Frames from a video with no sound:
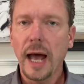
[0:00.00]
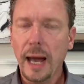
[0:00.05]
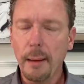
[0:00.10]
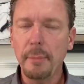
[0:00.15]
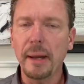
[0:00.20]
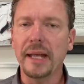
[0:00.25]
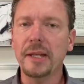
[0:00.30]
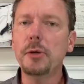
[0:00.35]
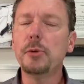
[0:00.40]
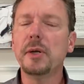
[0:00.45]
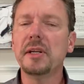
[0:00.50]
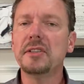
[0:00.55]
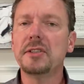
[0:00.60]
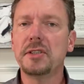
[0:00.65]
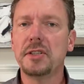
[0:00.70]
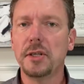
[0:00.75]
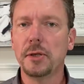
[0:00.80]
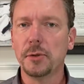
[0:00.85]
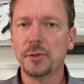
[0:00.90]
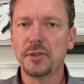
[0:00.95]
I bet you can
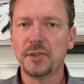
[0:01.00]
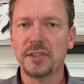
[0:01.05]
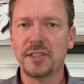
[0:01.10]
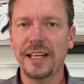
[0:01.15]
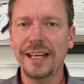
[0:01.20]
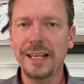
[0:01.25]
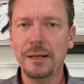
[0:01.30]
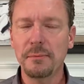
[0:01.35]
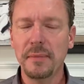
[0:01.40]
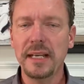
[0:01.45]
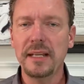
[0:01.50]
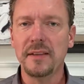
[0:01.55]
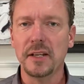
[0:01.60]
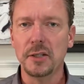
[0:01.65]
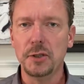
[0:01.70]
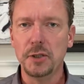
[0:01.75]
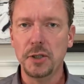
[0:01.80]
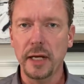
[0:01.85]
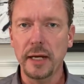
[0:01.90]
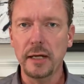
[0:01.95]
still sing me
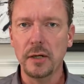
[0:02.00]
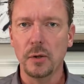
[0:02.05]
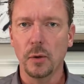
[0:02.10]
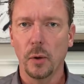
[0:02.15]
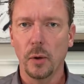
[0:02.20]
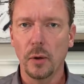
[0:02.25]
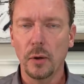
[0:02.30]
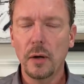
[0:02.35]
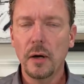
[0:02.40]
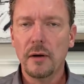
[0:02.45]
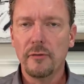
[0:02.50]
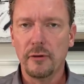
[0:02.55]
the jingle